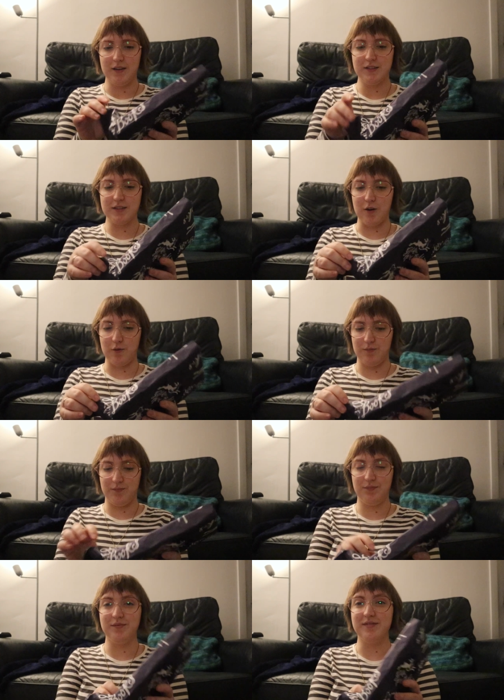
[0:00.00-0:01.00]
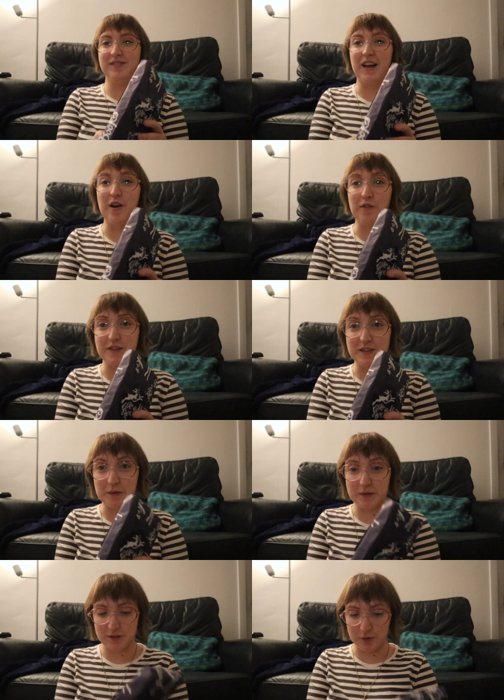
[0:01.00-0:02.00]
So I obviously
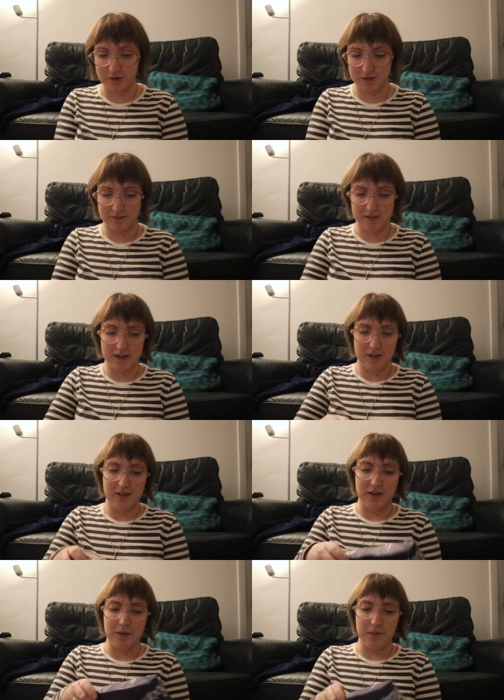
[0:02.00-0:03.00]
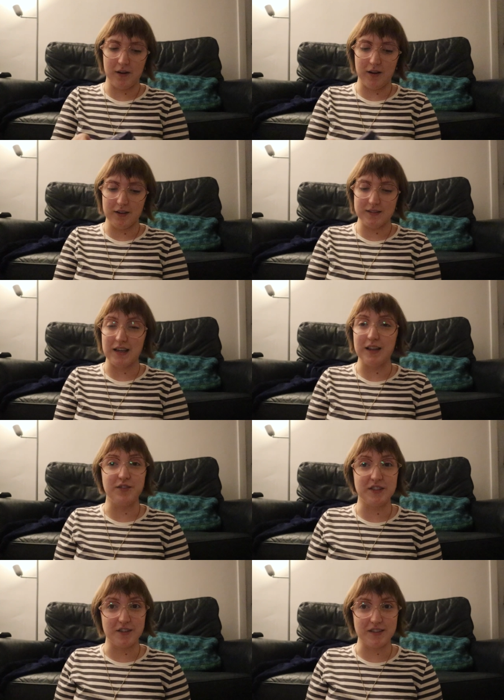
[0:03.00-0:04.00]
was sold because I love
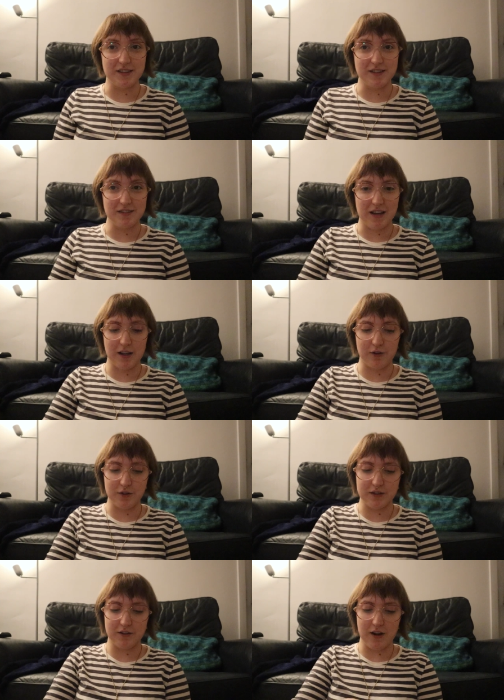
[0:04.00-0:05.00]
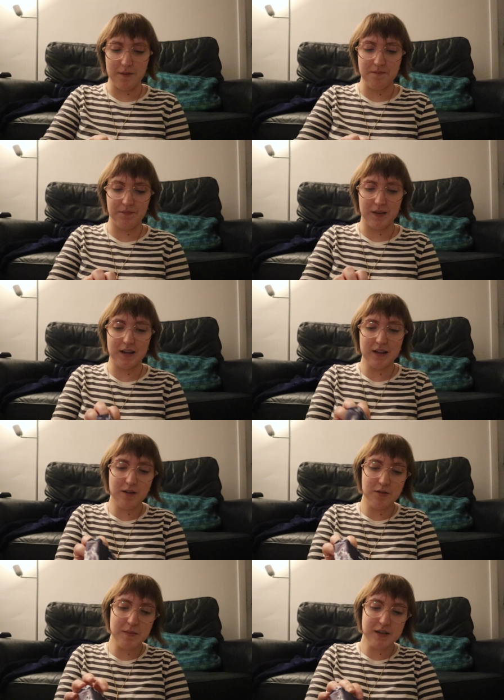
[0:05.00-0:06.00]
series, I love cozy crime, and I
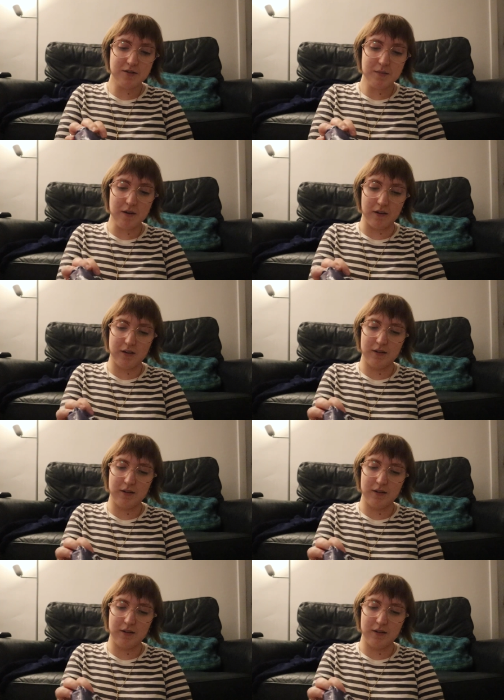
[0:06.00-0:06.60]
love a mystery book.